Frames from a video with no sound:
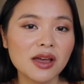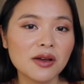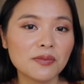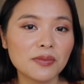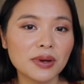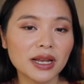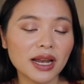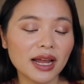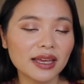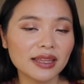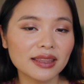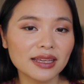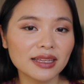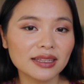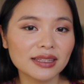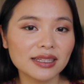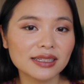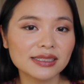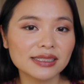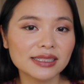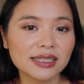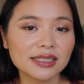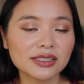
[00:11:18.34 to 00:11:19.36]
but I think
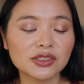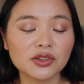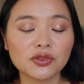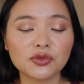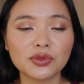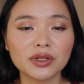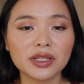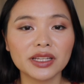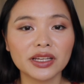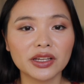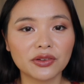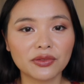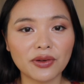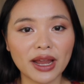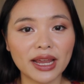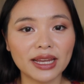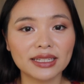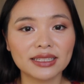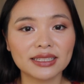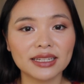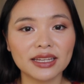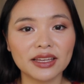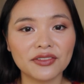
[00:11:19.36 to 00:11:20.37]
this is really
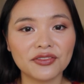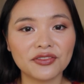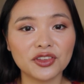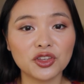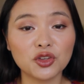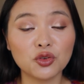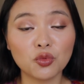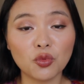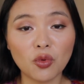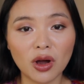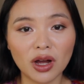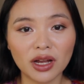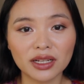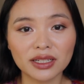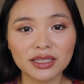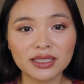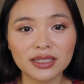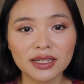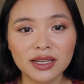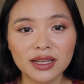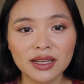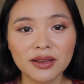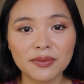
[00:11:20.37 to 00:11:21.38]
great if you
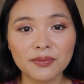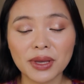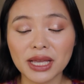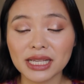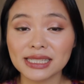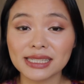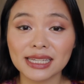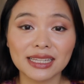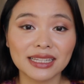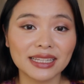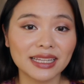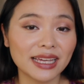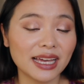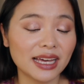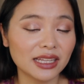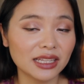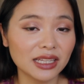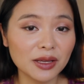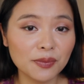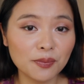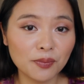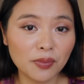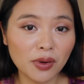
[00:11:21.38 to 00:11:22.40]
want basically a
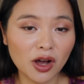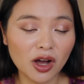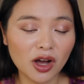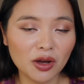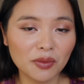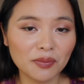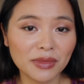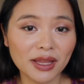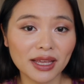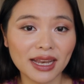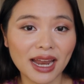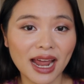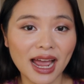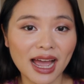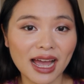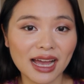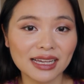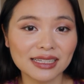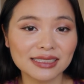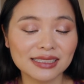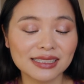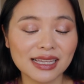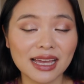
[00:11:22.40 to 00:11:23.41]
lip balm that
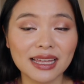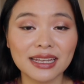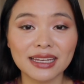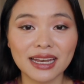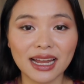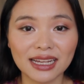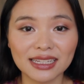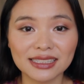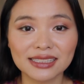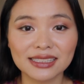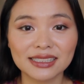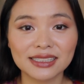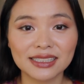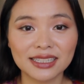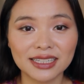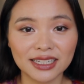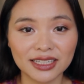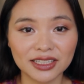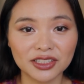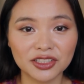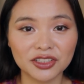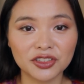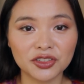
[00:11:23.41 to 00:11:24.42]
has a nice
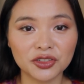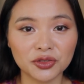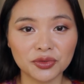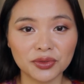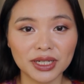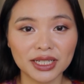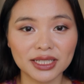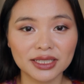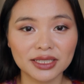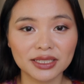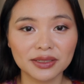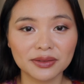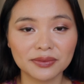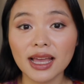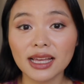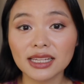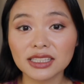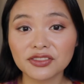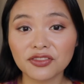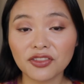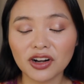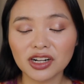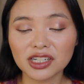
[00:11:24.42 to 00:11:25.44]
tint to it.
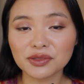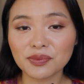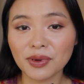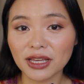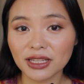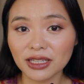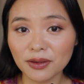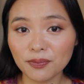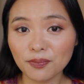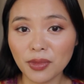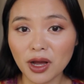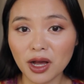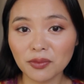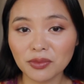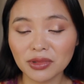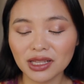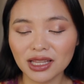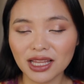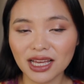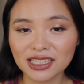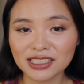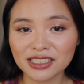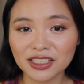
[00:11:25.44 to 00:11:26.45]
As far as my lip balm
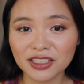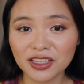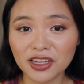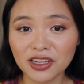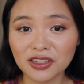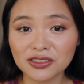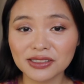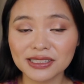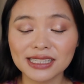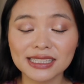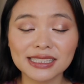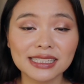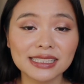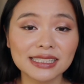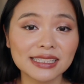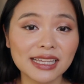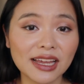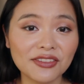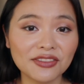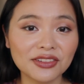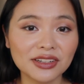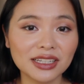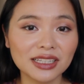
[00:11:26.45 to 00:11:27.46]
collection goes, this is
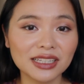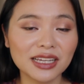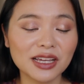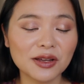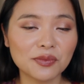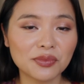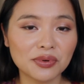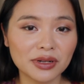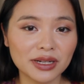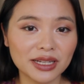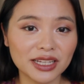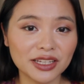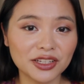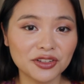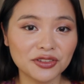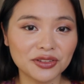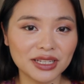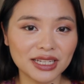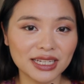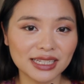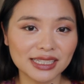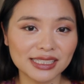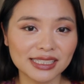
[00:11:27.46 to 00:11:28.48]
definitely a pretty
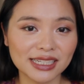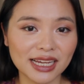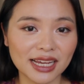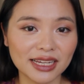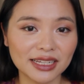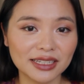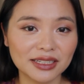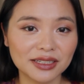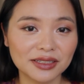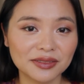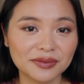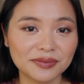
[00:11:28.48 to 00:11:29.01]
unique shade.